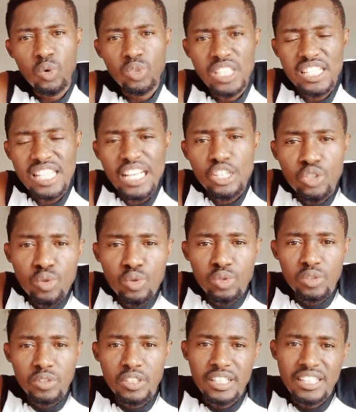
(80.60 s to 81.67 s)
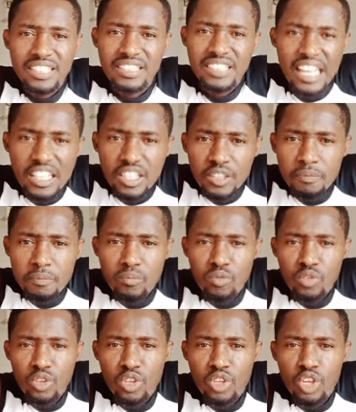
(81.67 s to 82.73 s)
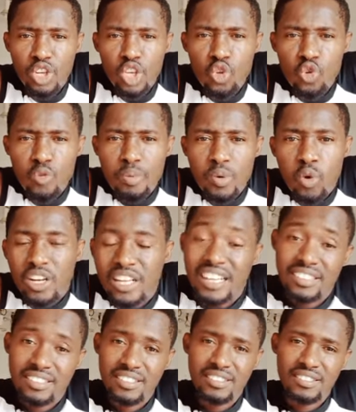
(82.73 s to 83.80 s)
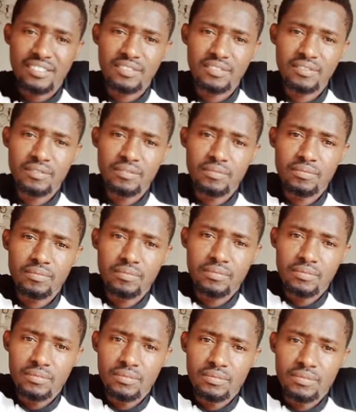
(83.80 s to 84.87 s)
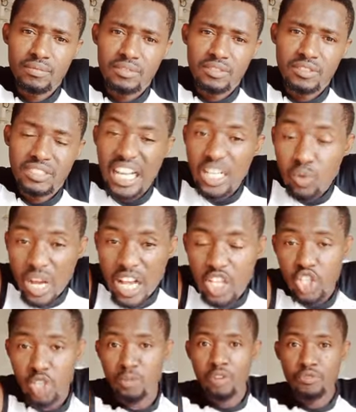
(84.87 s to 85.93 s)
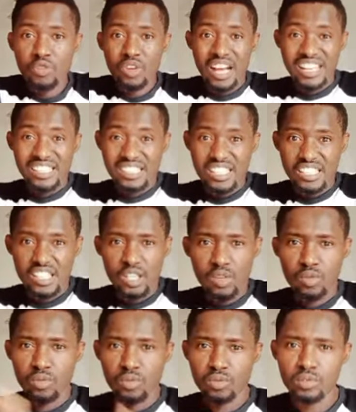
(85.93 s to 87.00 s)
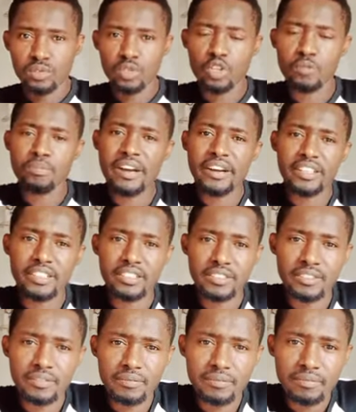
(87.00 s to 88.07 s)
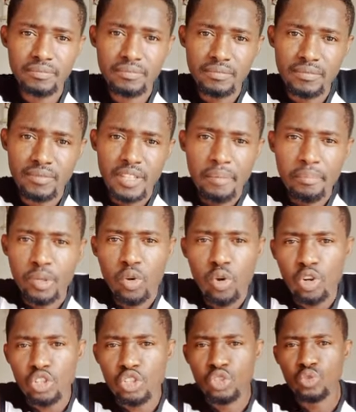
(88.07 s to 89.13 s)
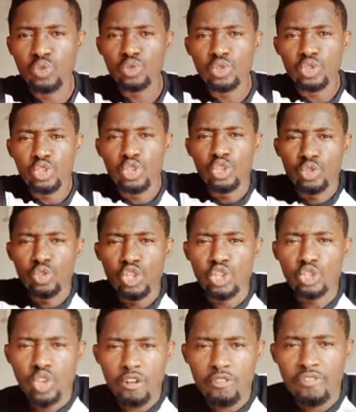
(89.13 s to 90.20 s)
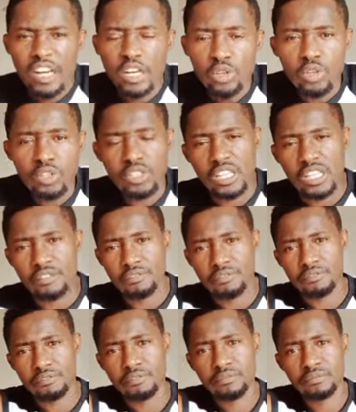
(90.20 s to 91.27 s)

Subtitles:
They will desert you. Then you will be worthless. That's why some of you are still single, not married. Because you don't value yourself.